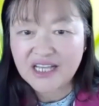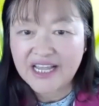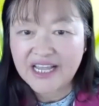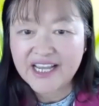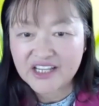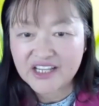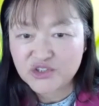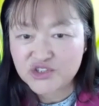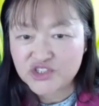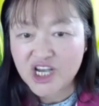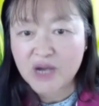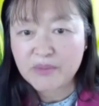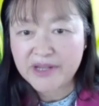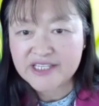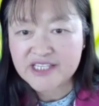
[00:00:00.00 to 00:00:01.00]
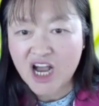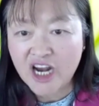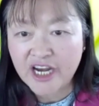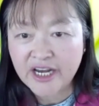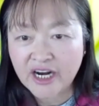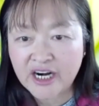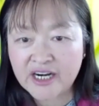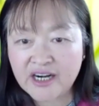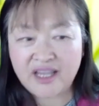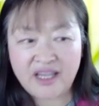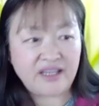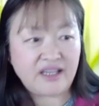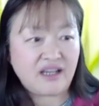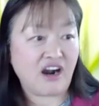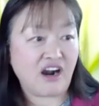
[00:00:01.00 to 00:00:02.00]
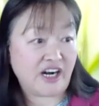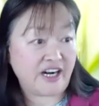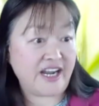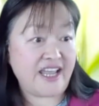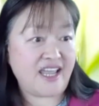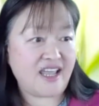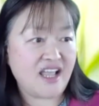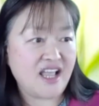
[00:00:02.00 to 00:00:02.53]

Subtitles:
I got your job as RA.